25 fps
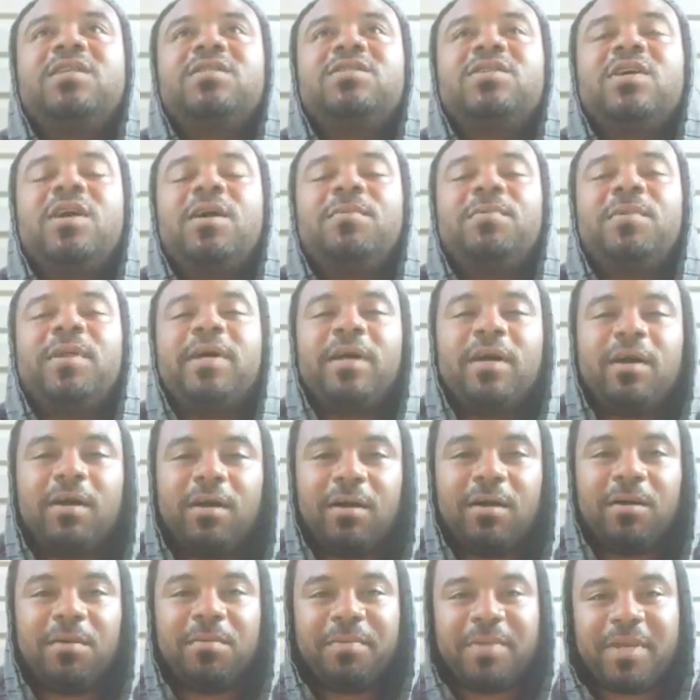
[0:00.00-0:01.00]
So I'm like,
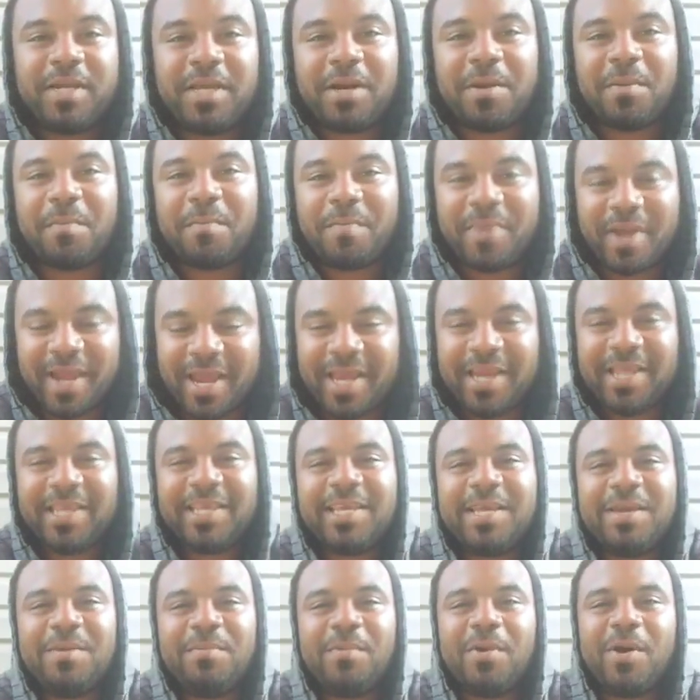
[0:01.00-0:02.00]
oh man, I'm
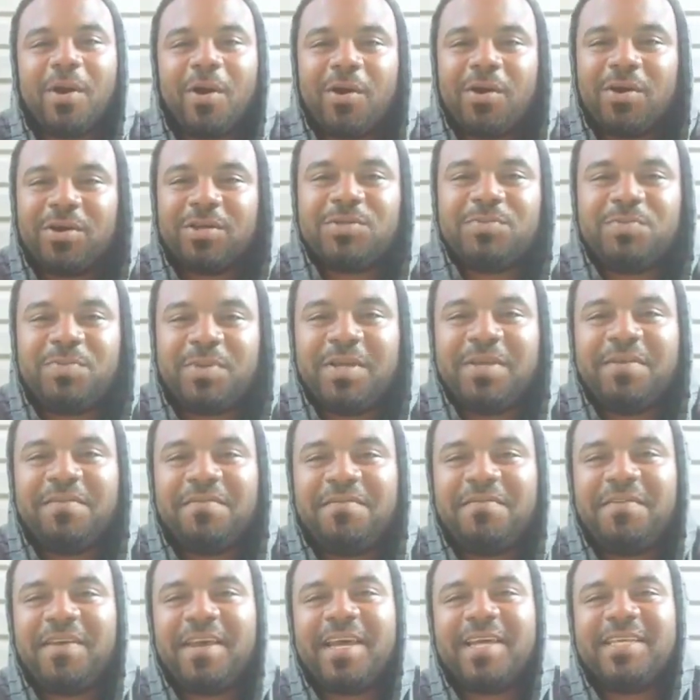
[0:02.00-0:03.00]
panicking. My heart's beating
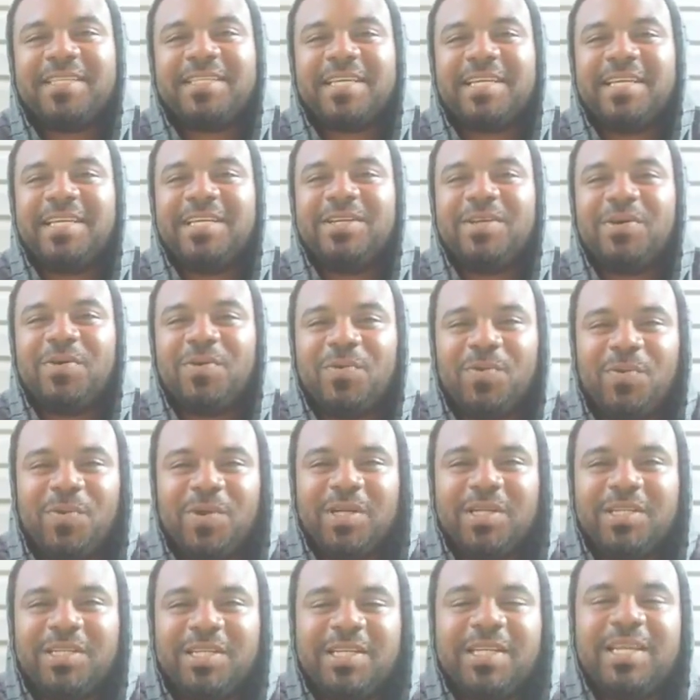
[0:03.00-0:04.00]
fast. I didn't know
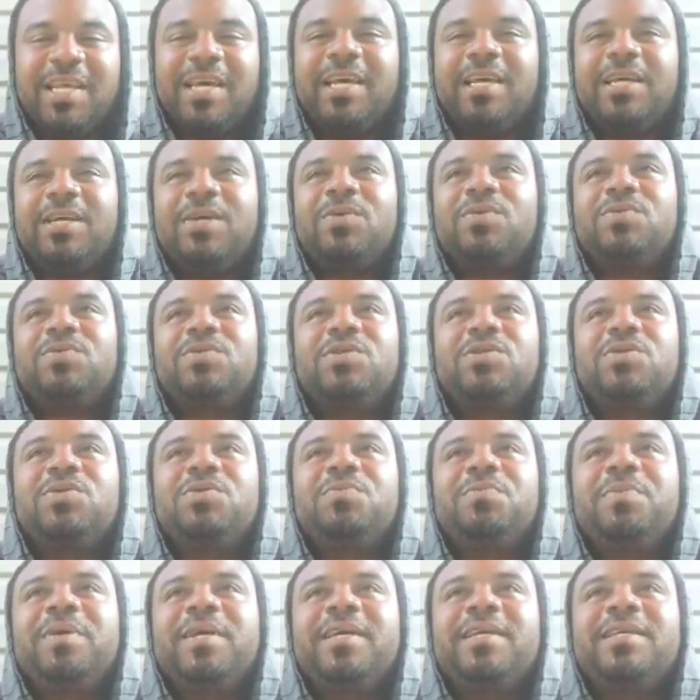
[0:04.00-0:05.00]
what the dad gonna
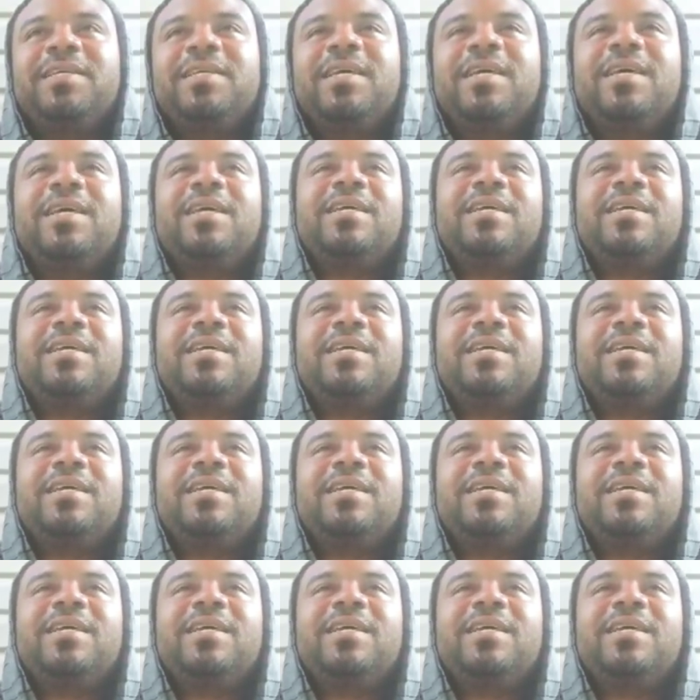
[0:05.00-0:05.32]
do, man.